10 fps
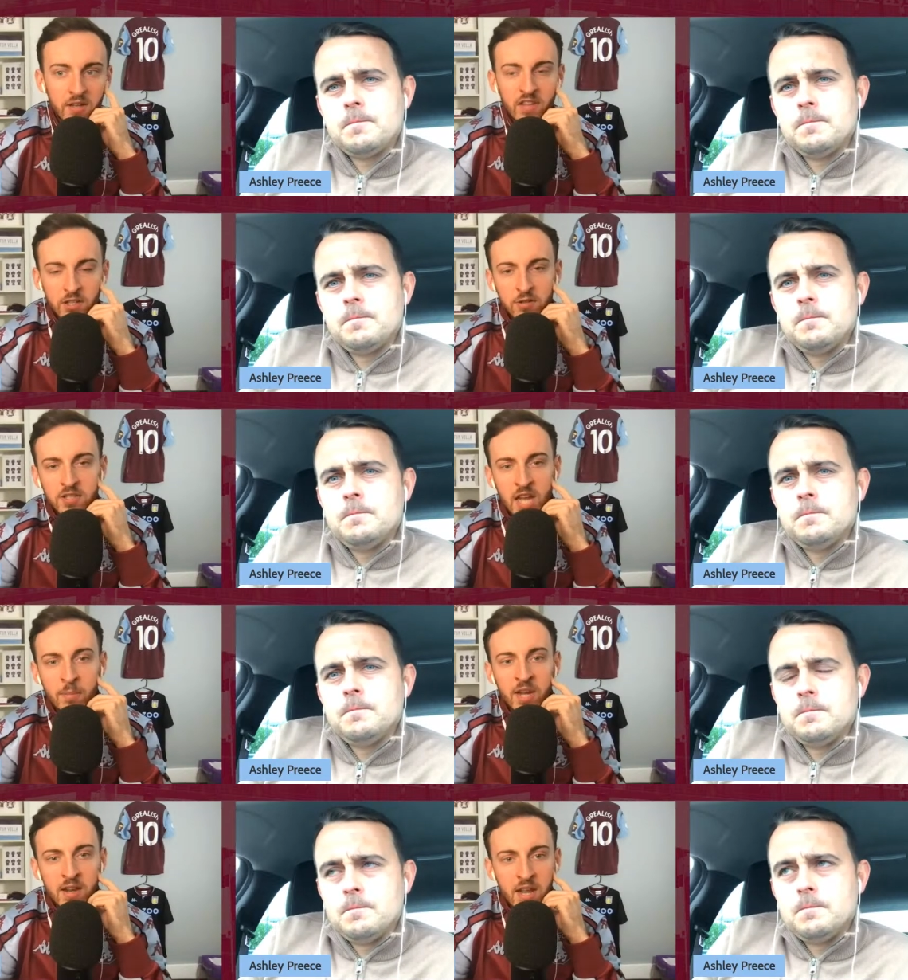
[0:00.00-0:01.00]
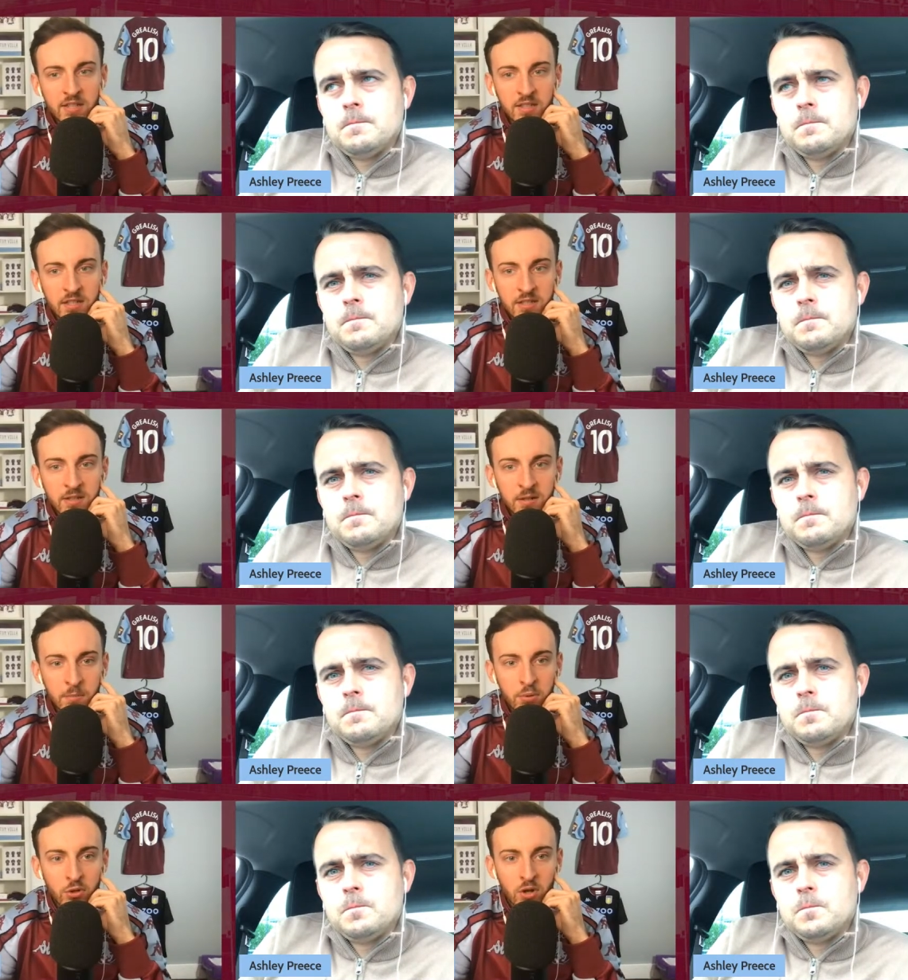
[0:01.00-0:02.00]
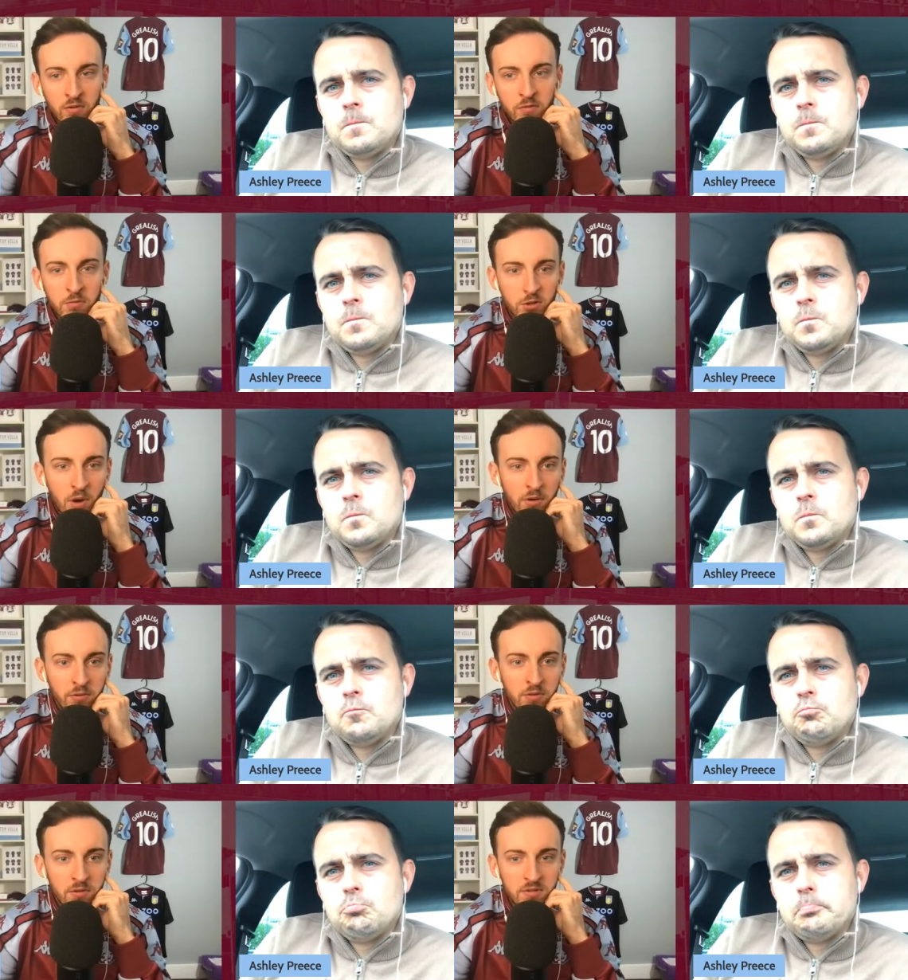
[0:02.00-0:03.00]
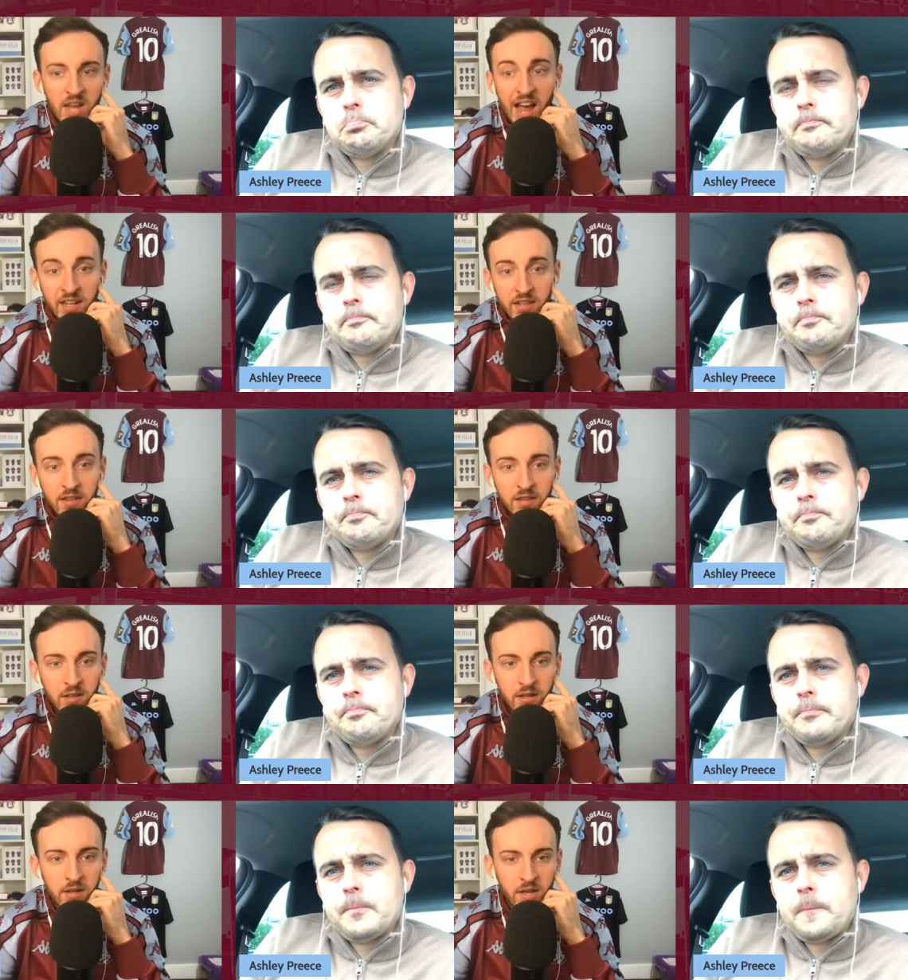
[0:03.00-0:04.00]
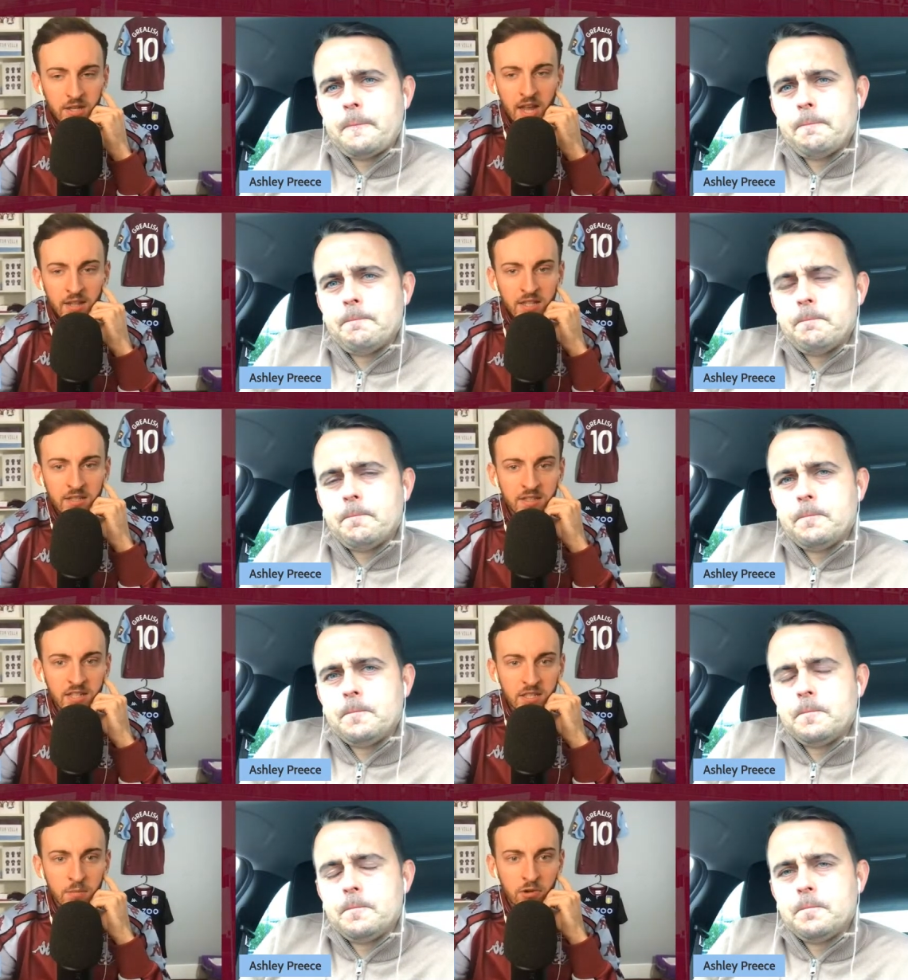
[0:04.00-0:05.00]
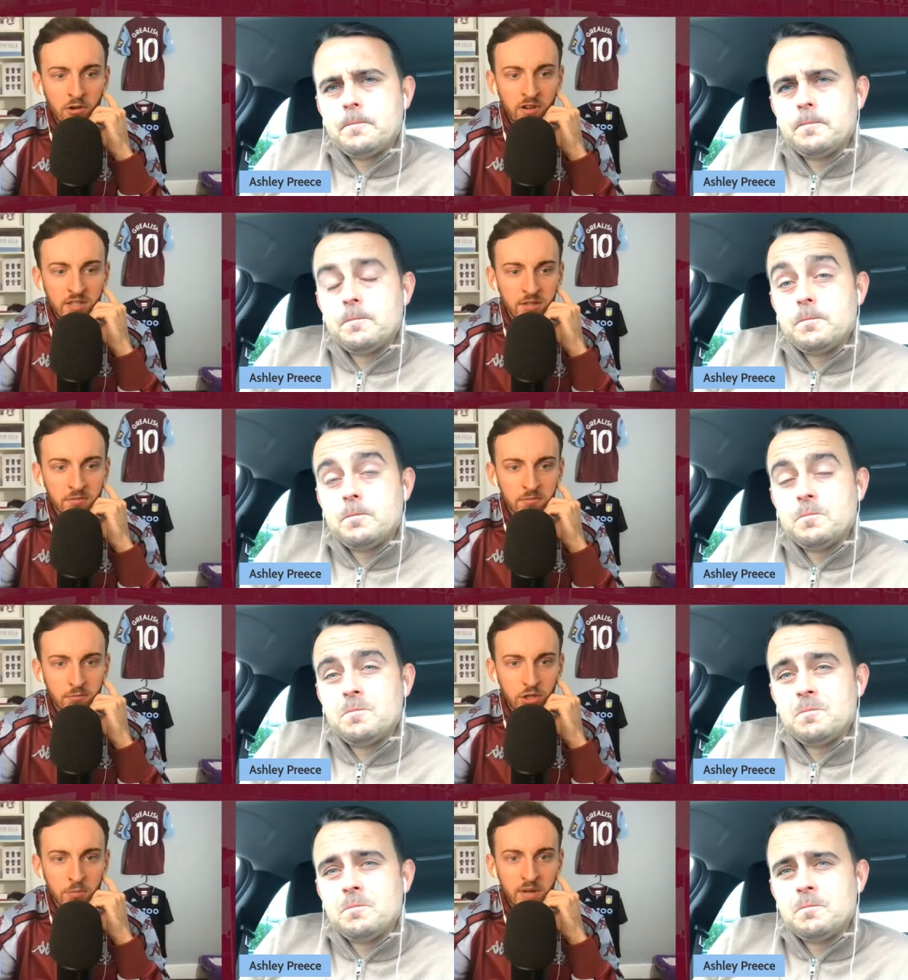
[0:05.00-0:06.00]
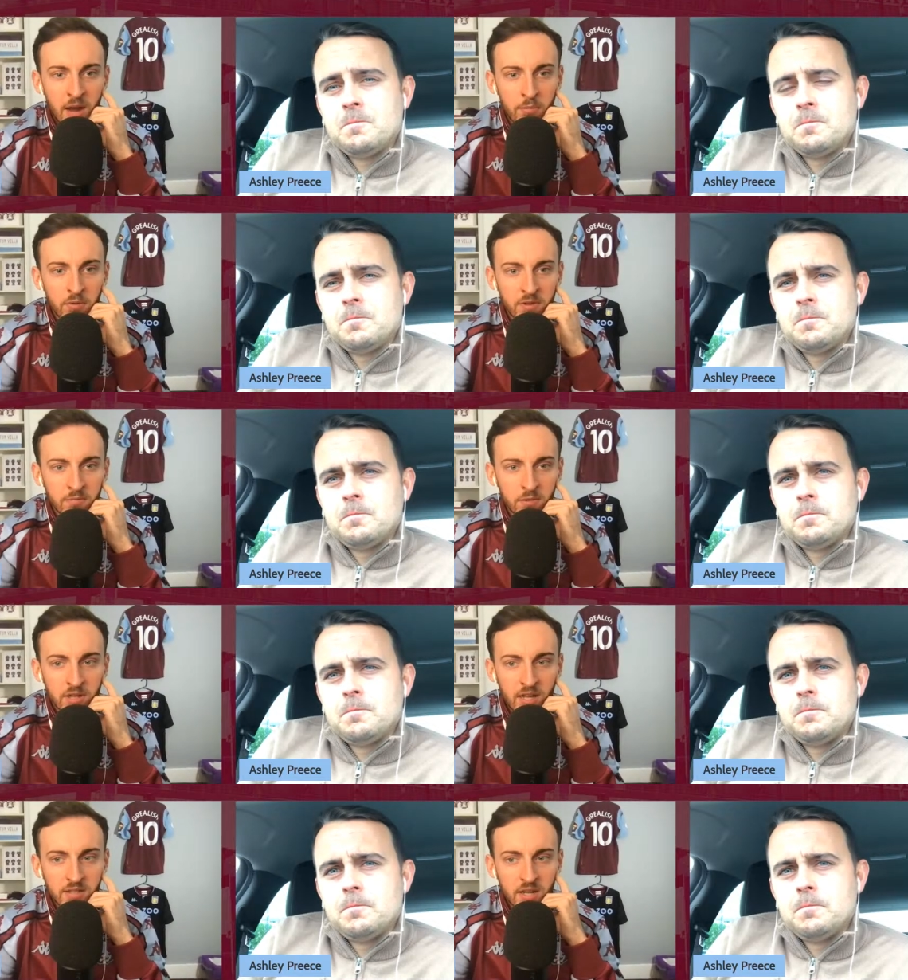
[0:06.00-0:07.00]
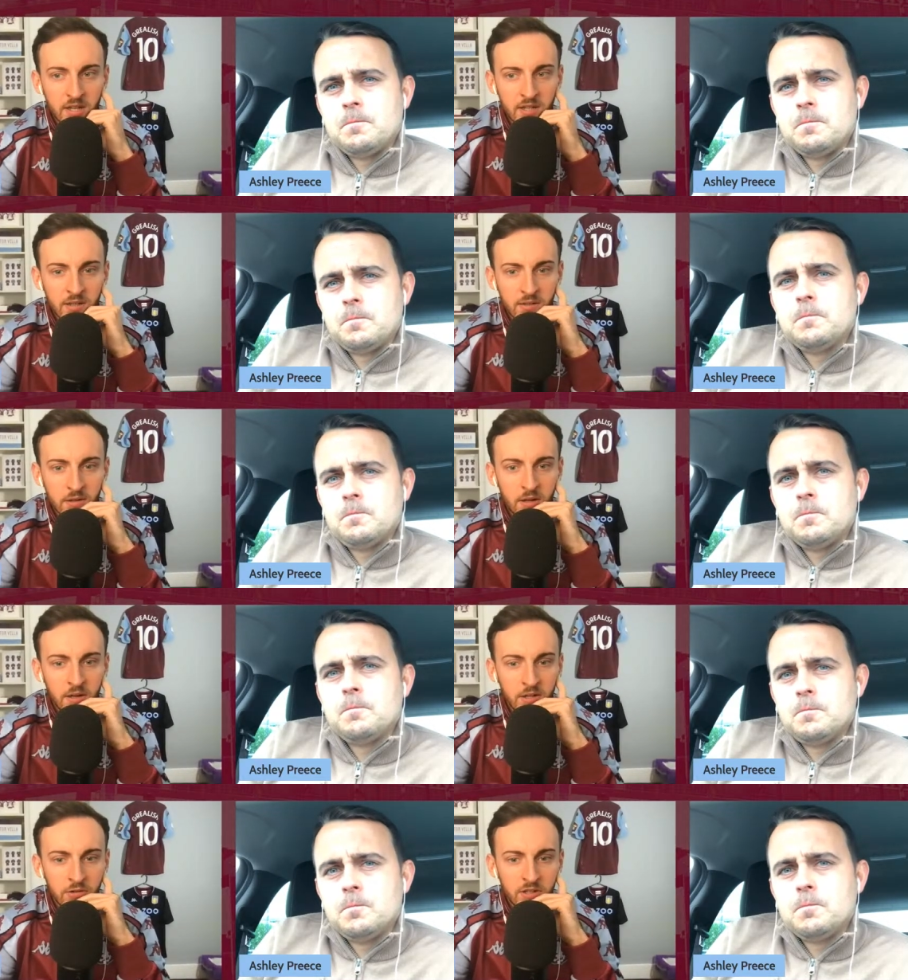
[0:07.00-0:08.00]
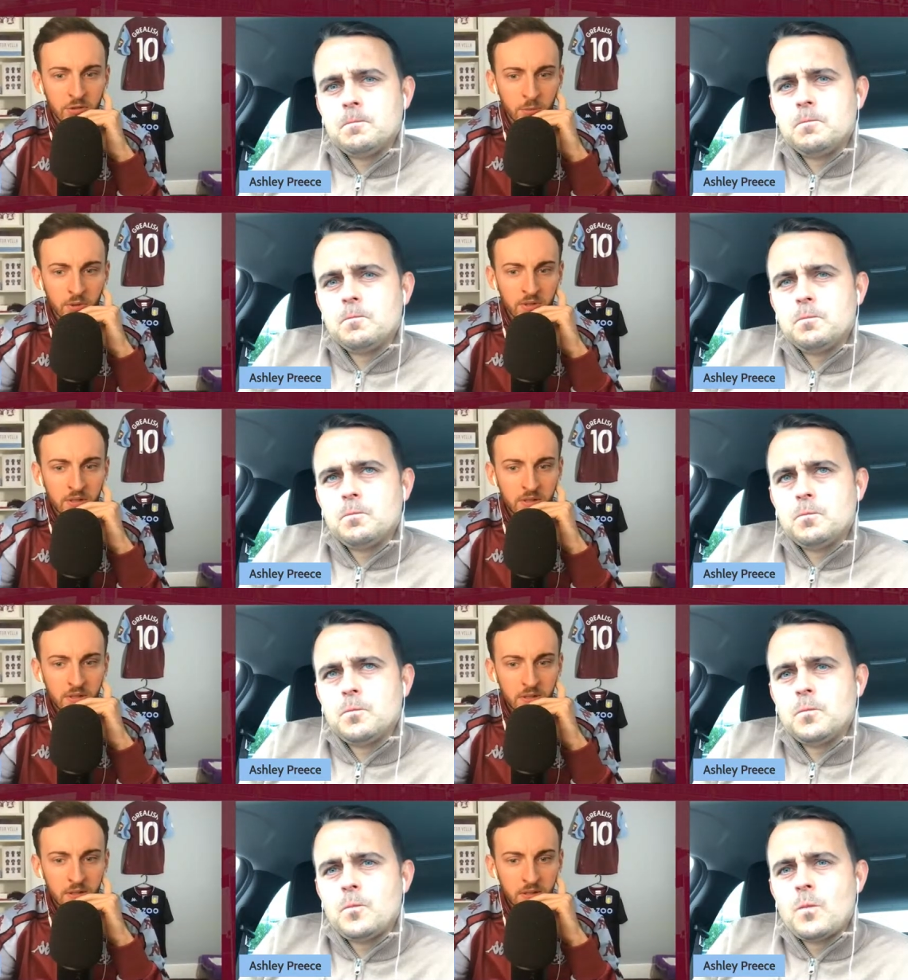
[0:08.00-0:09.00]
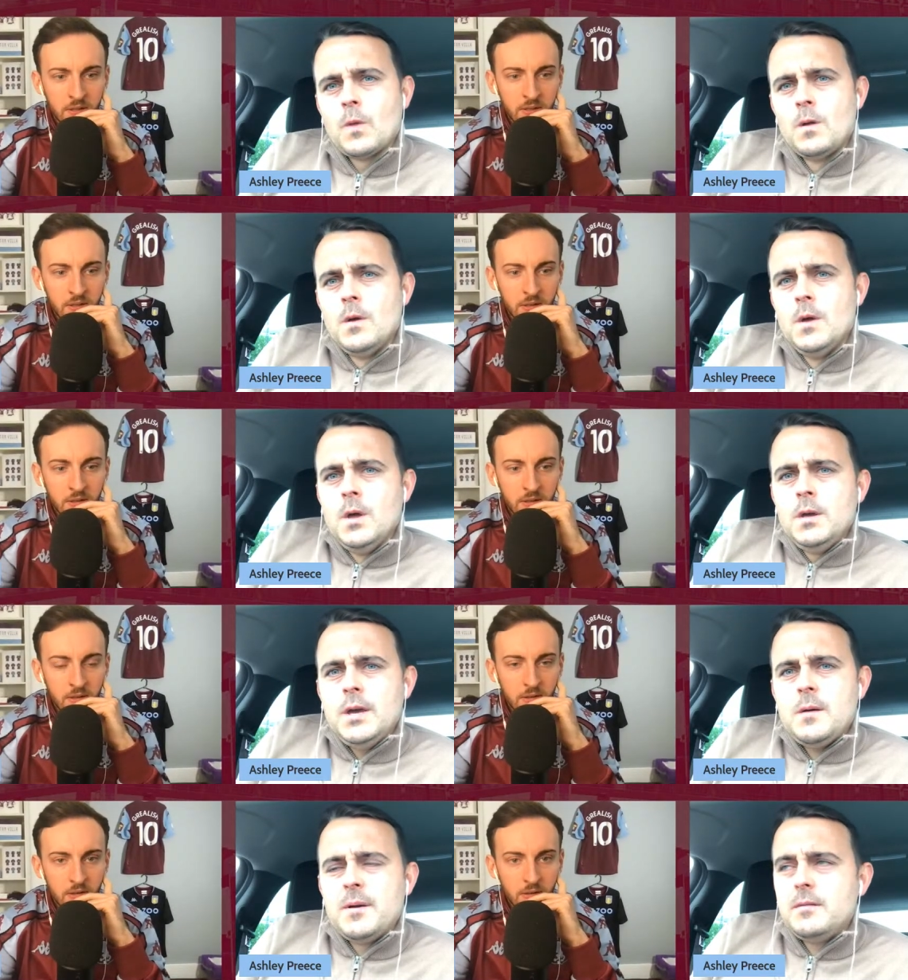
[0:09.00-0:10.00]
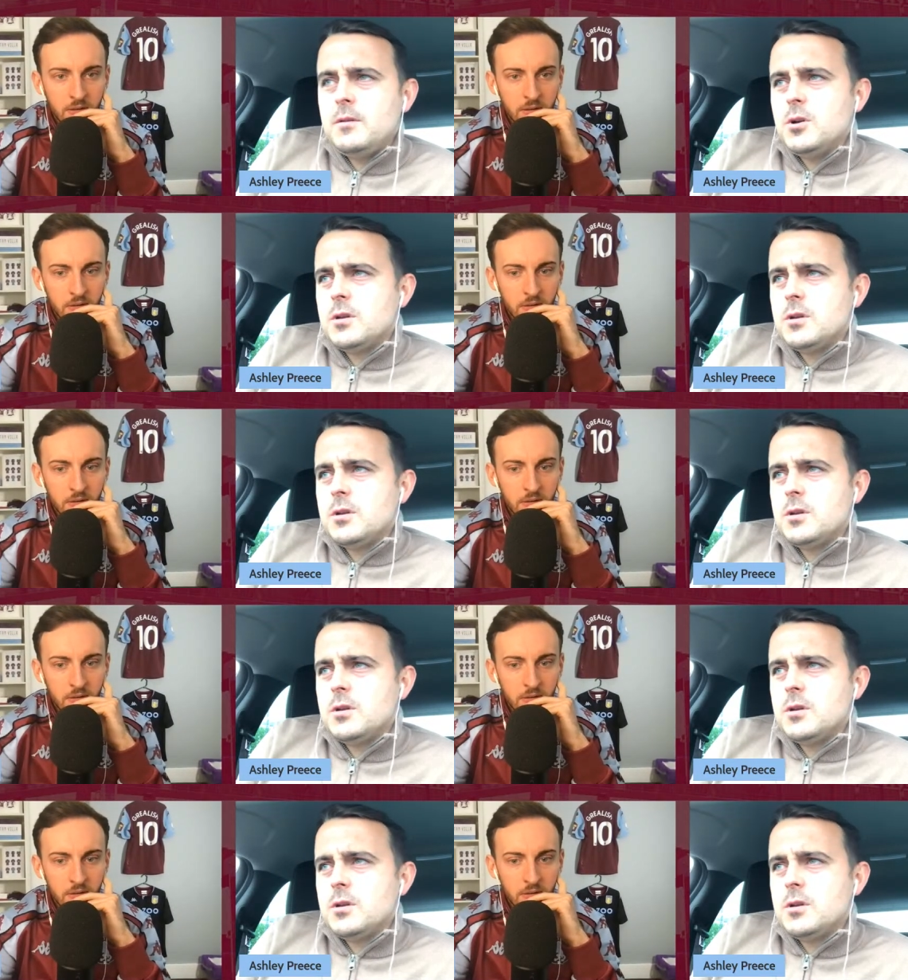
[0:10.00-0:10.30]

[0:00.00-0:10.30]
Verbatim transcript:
Speaker 1: If they do the same again next season and push on from 12th to 8th, again, that's a season of progress, and we should be happy with, with that steady uh, increase, shouldn't we?
Speaker 2: Yeah, I mean,